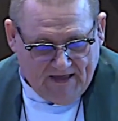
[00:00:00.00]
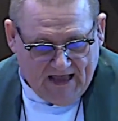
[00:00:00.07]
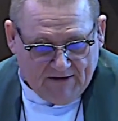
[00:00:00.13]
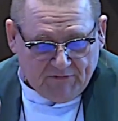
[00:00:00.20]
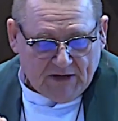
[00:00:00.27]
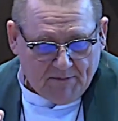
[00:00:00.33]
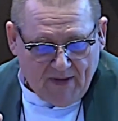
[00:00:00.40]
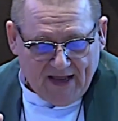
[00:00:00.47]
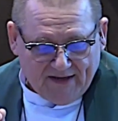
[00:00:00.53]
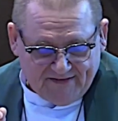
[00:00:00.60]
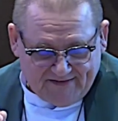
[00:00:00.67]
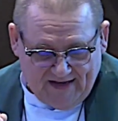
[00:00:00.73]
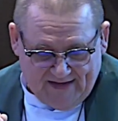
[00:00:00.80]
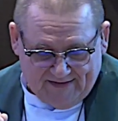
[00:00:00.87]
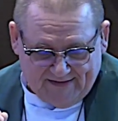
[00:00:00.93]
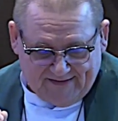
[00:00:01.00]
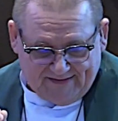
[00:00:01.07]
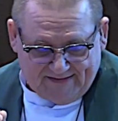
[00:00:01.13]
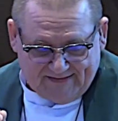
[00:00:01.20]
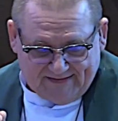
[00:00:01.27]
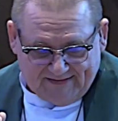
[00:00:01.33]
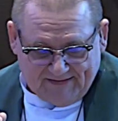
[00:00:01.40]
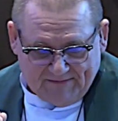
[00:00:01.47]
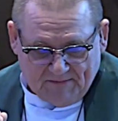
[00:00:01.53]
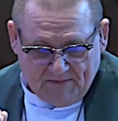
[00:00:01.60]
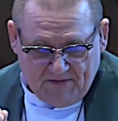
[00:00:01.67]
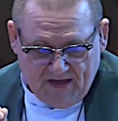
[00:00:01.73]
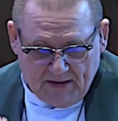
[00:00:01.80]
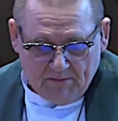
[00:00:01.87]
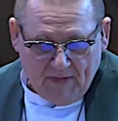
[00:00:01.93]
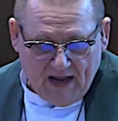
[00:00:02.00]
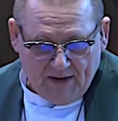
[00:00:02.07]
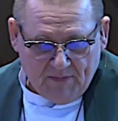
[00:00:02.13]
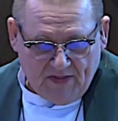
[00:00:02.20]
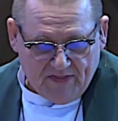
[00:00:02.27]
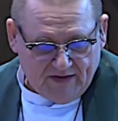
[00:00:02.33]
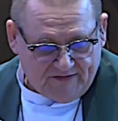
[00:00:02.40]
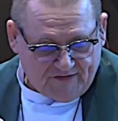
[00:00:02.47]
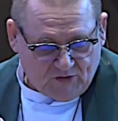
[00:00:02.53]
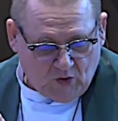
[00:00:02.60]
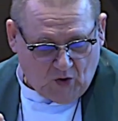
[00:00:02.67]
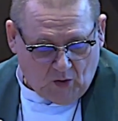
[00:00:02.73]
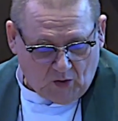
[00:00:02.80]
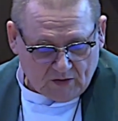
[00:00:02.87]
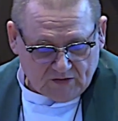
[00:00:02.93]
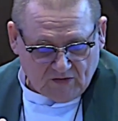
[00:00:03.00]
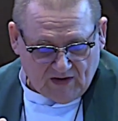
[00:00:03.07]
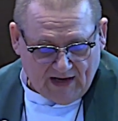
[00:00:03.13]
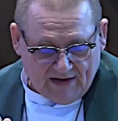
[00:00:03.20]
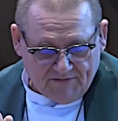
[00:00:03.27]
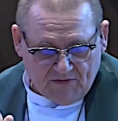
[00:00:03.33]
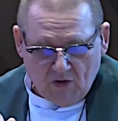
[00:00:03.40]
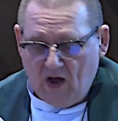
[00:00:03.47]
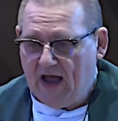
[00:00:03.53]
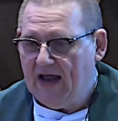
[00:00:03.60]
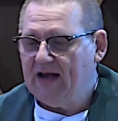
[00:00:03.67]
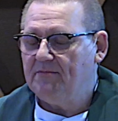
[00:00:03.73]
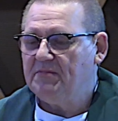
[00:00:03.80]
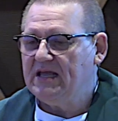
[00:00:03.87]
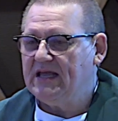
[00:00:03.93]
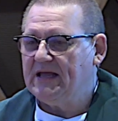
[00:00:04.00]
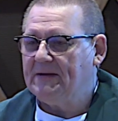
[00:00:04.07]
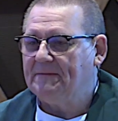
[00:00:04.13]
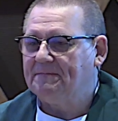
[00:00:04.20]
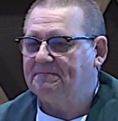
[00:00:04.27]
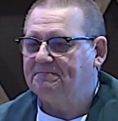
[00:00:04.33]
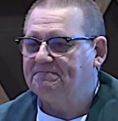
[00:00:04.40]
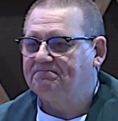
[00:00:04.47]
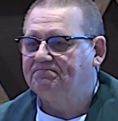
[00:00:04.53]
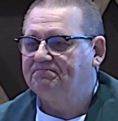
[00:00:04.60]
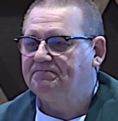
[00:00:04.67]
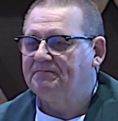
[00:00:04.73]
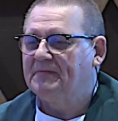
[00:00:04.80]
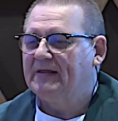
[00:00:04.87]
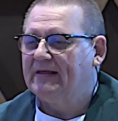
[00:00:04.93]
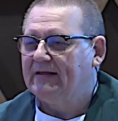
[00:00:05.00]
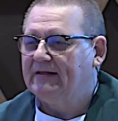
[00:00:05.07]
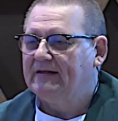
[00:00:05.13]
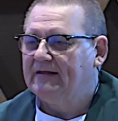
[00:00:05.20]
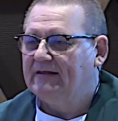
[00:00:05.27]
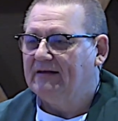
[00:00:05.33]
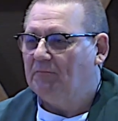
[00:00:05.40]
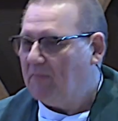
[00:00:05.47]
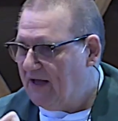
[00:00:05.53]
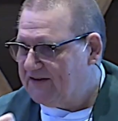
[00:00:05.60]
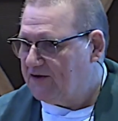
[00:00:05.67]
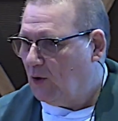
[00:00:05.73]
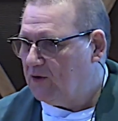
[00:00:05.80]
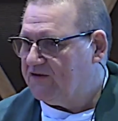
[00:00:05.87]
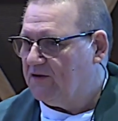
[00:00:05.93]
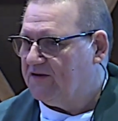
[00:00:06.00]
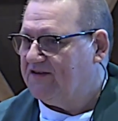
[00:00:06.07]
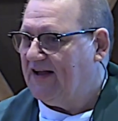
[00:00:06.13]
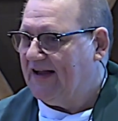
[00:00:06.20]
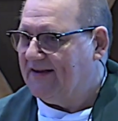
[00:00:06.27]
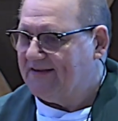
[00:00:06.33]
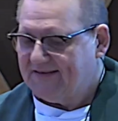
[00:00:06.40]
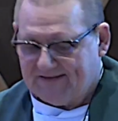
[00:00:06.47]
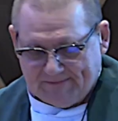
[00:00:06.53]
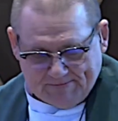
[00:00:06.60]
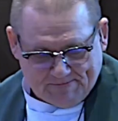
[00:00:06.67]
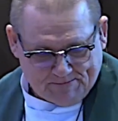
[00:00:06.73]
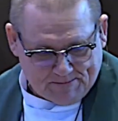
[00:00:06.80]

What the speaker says: If it makes sense, then maybe this call to love your enemy makes also sense.